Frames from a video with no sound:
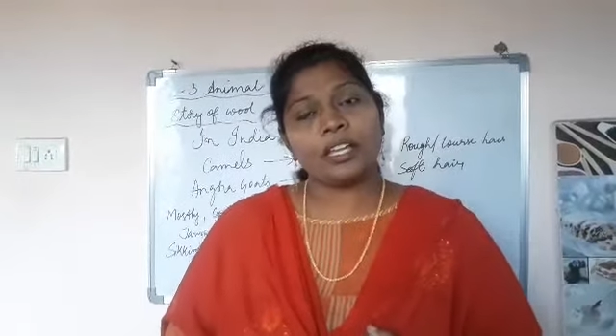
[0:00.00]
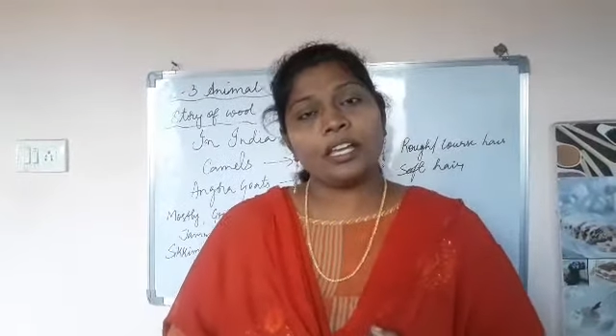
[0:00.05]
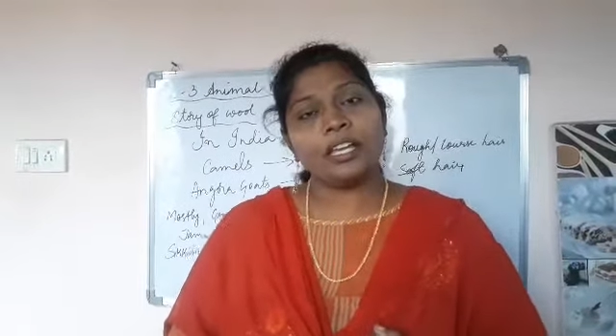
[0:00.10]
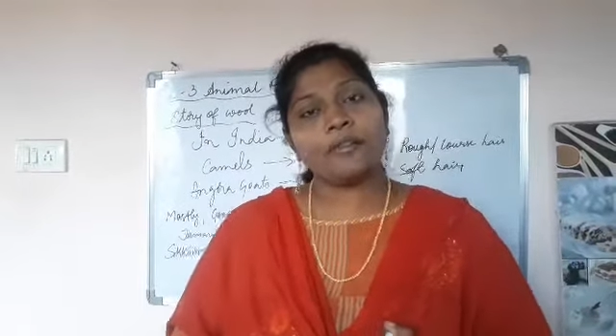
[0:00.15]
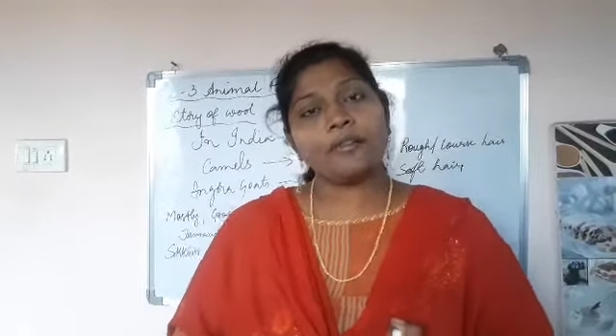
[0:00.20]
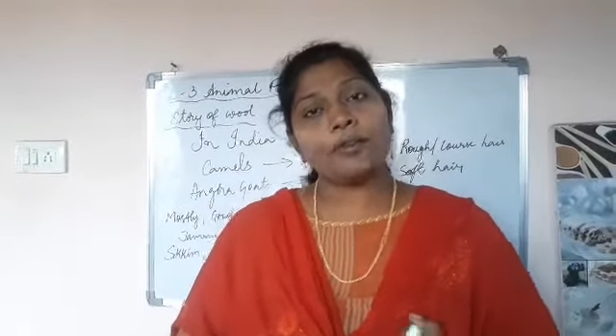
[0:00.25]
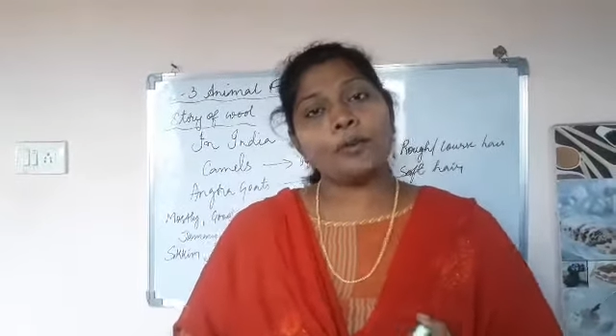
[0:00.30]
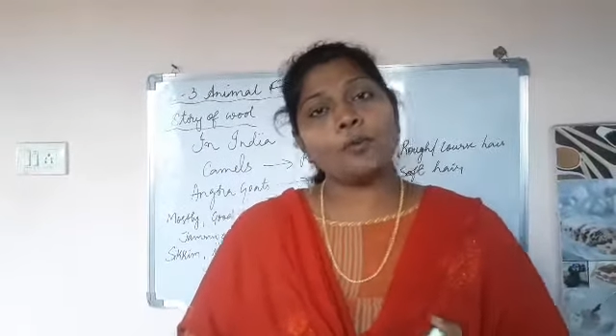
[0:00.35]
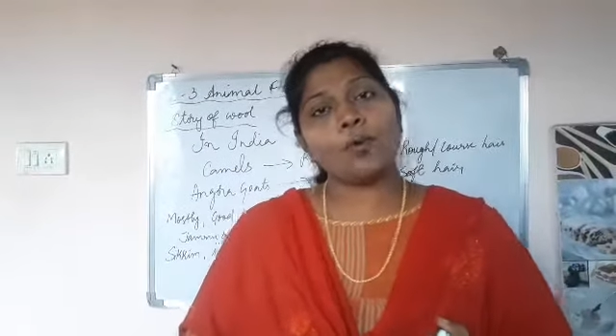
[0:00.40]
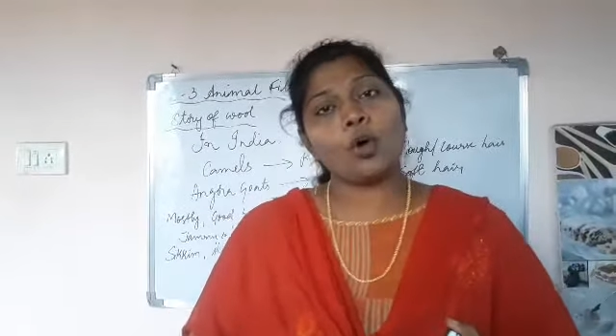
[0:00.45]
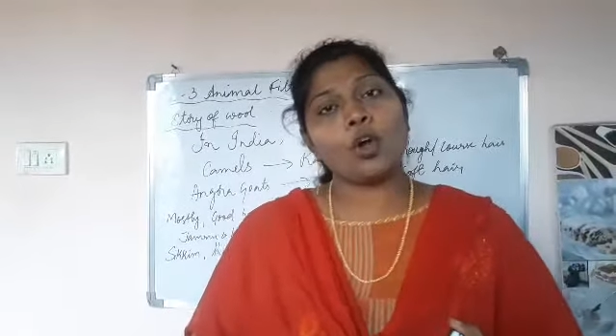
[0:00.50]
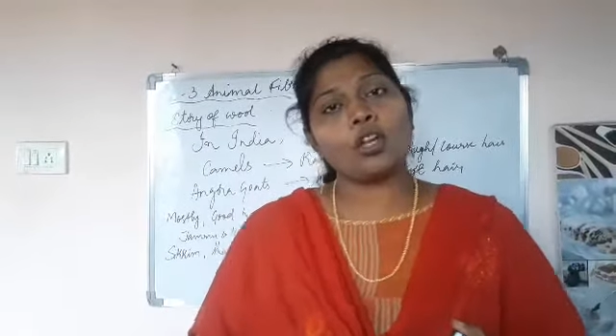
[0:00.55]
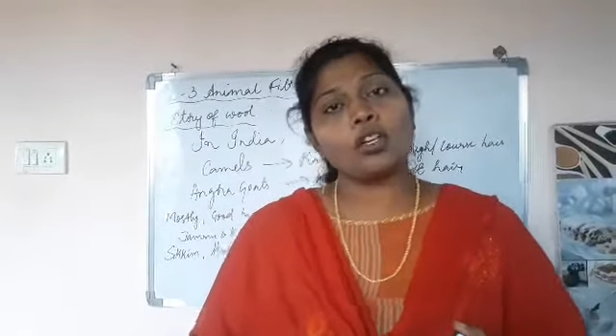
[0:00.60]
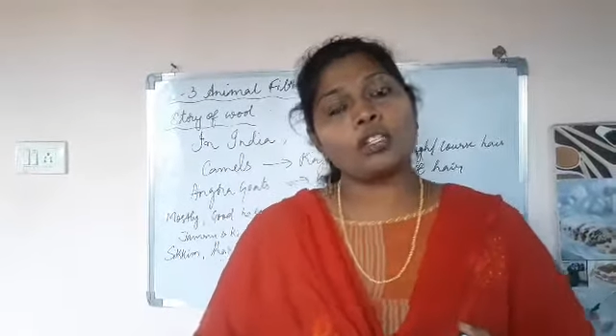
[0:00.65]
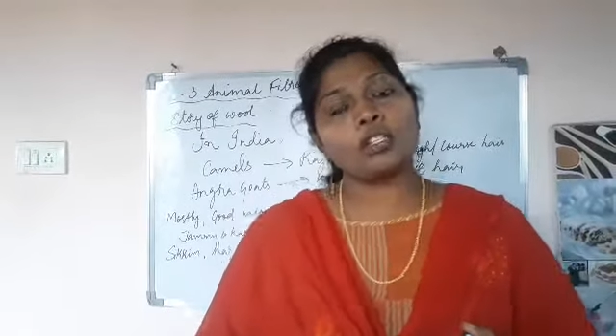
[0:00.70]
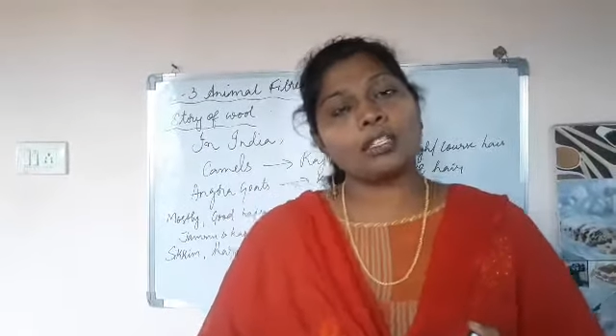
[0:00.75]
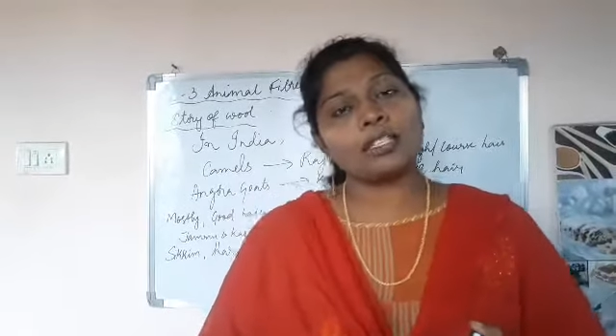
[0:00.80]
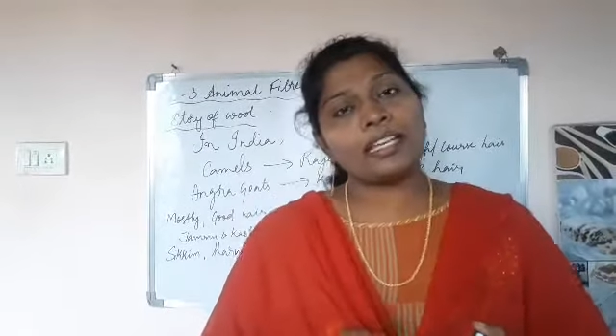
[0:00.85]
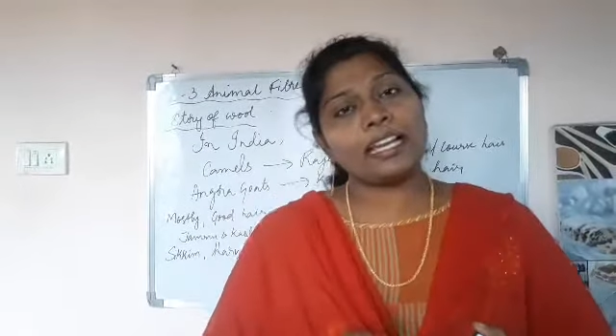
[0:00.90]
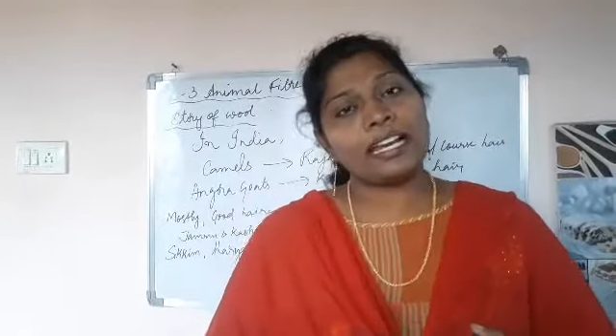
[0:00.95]
if you
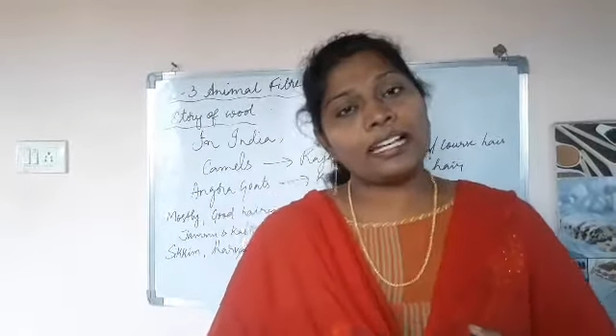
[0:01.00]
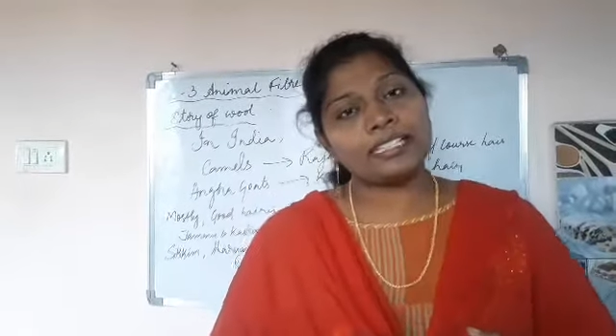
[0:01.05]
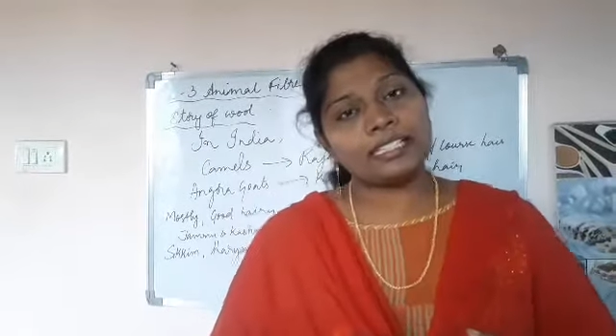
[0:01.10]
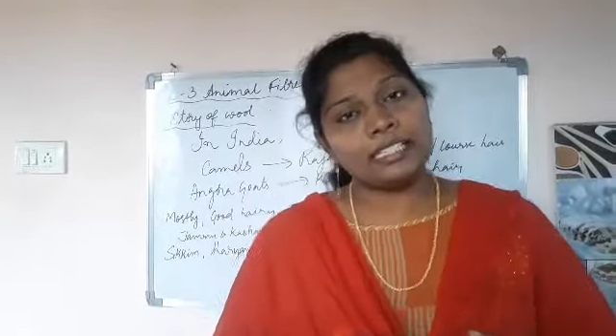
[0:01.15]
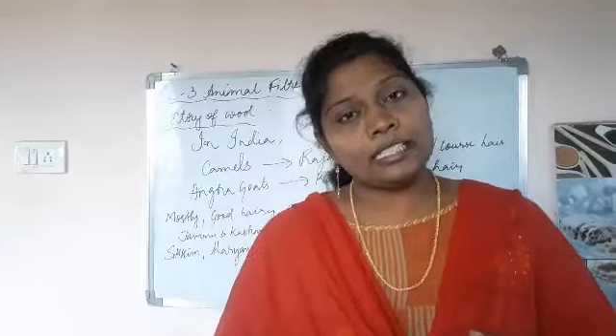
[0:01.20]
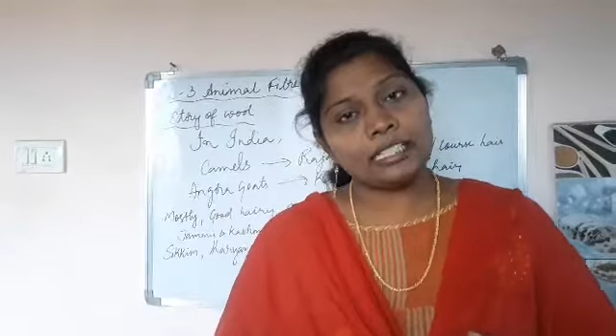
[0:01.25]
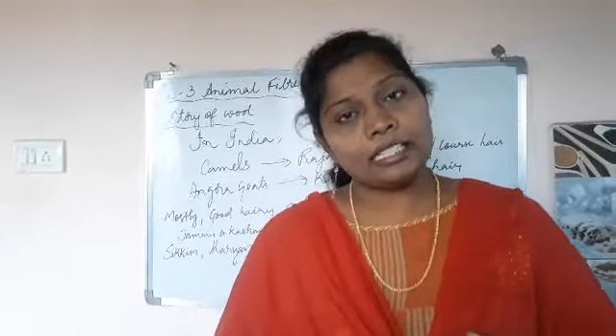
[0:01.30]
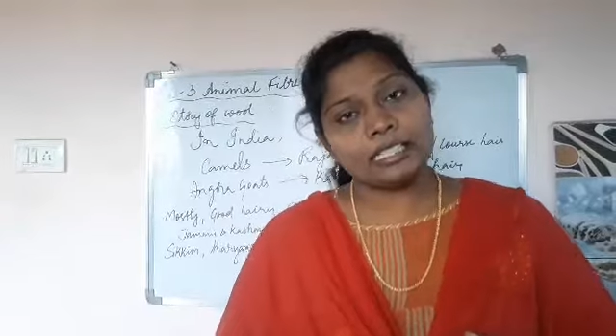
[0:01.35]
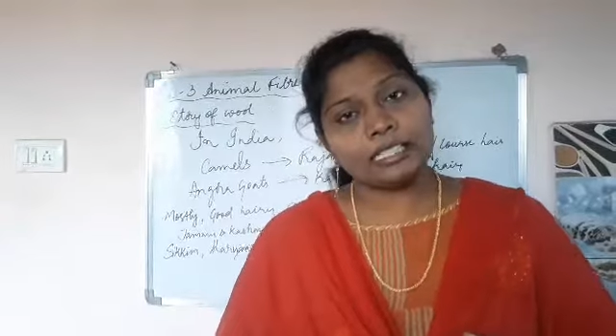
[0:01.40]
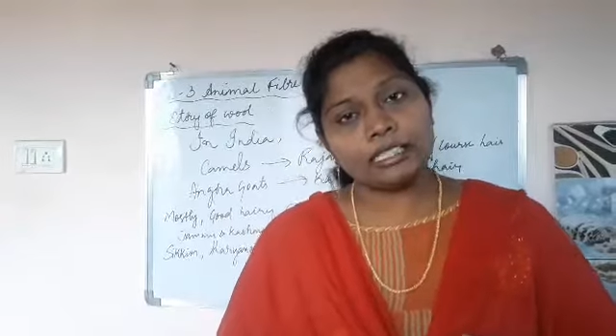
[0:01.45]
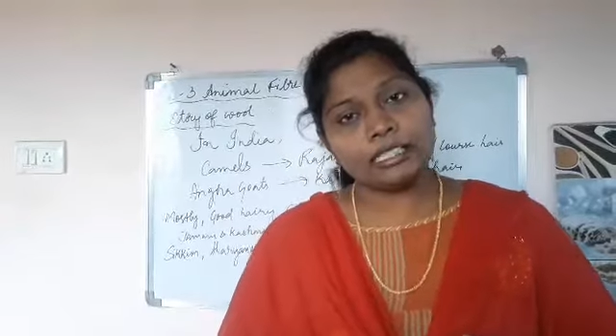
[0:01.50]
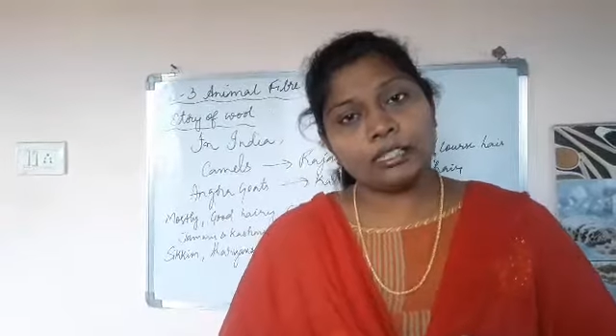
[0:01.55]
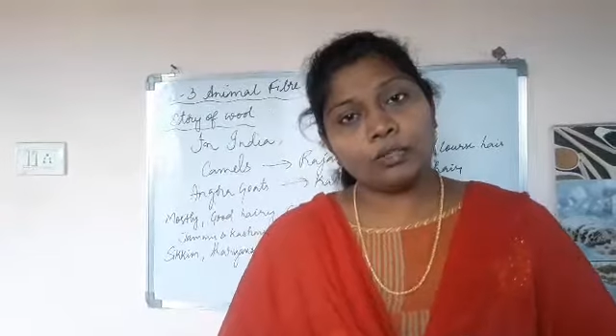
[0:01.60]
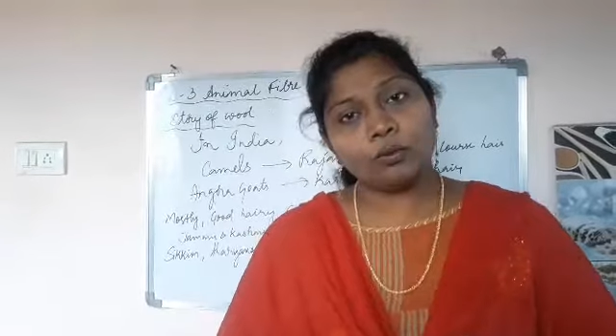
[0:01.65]
want to get the